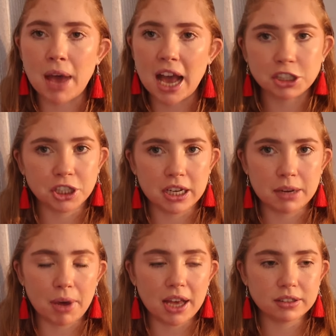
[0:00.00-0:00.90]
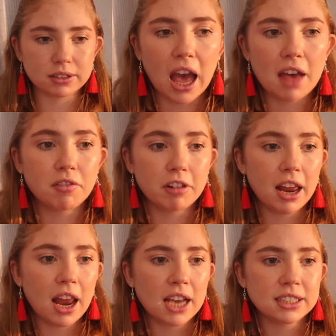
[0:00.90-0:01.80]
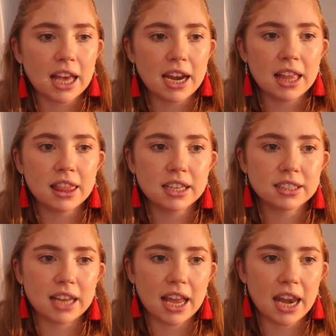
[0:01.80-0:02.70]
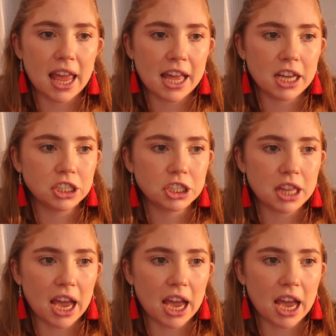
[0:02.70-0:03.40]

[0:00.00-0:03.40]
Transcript: passionate about. I've realized that in this day and age